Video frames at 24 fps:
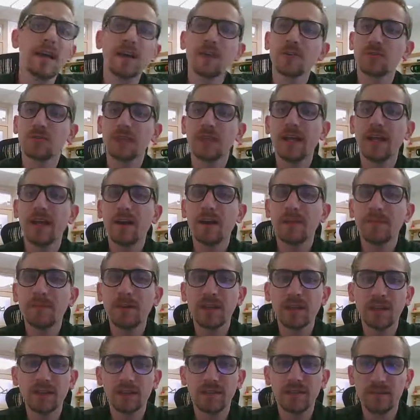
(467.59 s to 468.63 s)
So now I'm going
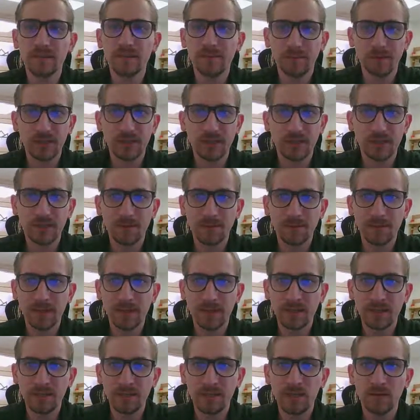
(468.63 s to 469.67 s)
to simply come in,
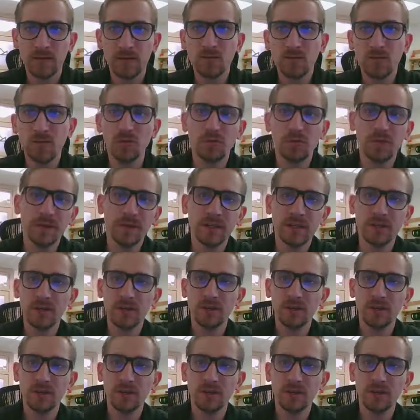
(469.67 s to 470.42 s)
do a window,